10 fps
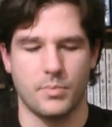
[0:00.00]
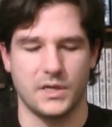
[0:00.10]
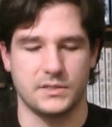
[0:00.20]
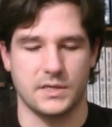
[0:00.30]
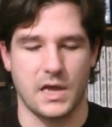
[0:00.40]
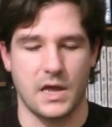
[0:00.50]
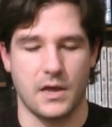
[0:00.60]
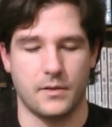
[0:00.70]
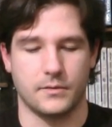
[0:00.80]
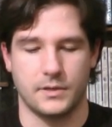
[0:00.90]
But
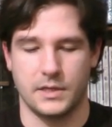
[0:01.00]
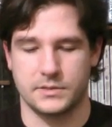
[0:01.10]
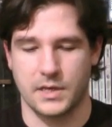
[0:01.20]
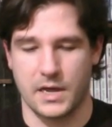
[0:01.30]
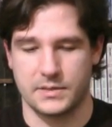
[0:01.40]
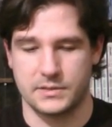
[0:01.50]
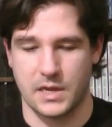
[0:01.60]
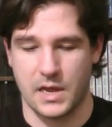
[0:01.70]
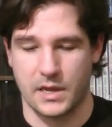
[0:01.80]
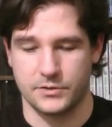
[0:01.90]
it's got
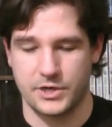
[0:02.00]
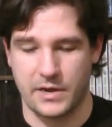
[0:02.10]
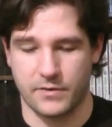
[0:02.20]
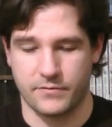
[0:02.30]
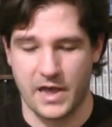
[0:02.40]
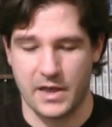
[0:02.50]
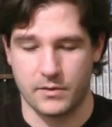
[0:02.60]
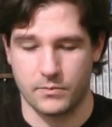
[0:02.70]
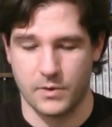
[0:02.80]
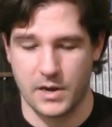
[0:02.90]
Chow Yun-Fat,
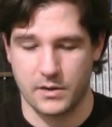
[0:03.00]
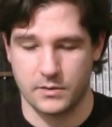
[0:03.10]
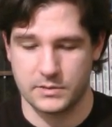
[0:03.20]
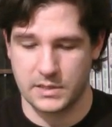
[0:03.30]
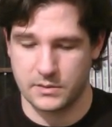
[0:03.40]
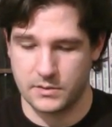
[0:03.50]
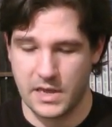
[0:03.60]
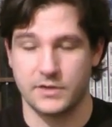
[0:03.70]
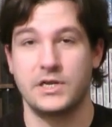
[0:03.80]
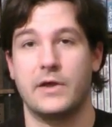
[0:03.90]
right? Is that?
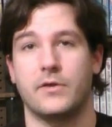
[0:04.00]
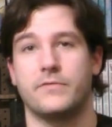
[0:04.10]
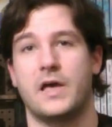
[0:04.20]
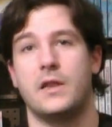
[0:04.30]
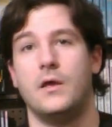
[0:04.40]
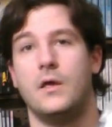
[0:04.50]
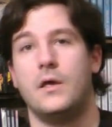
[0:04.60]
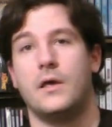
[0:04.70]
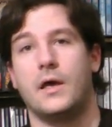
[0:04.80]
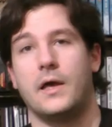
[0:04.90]
Yeah, Chow Yun-Fat.
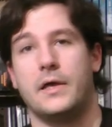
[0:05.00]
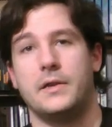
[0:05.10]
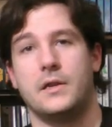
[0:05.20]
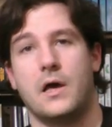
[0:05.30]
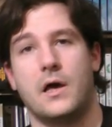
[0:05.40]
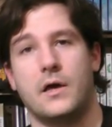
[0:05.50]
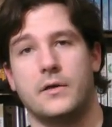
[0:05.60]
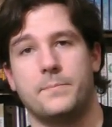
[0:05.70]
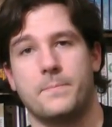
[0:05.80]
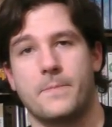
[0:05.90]
And
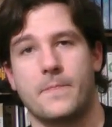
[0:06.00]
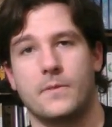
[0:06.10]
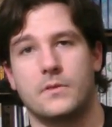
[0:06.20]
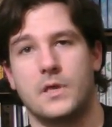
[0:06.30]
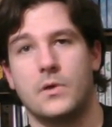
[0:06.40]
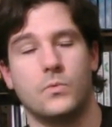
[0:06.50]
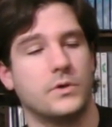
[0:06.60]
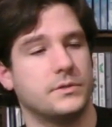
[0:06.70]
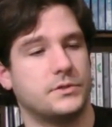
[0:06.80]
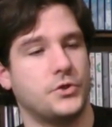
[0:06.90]
it
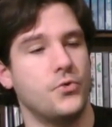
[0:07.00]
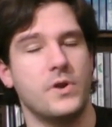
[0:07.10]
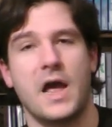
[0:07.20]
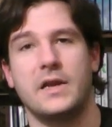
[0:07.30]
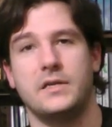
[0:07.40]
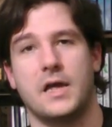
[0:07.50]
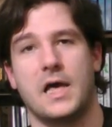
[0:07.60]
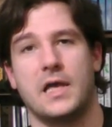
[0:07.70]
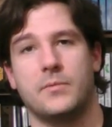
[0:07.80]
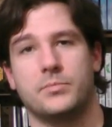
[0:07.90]
was
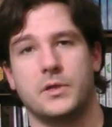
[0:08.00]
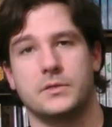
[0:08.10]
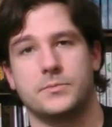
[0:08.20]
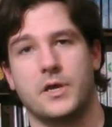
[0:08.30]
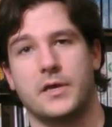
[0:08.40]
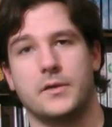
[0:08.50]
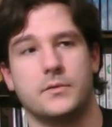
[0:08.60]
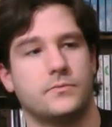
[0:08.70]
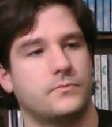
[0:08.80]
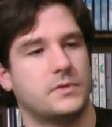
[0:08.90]
$2.99 plus
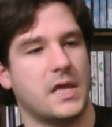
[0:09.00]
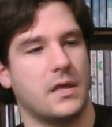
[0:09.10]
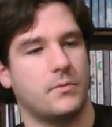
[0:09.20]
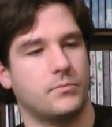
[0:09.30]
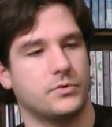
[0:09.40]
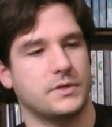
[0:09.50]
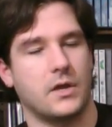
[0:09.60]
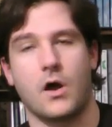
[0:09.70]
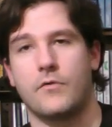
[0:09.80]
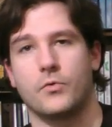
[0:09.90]
my
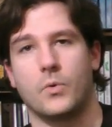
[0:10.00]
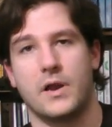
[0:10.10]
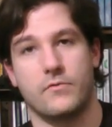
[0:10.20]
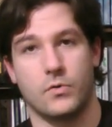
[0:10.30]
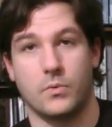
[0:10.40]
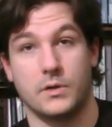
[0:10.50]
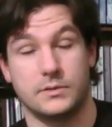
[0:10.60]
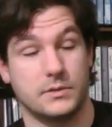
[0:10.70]
10% off or whatever it was.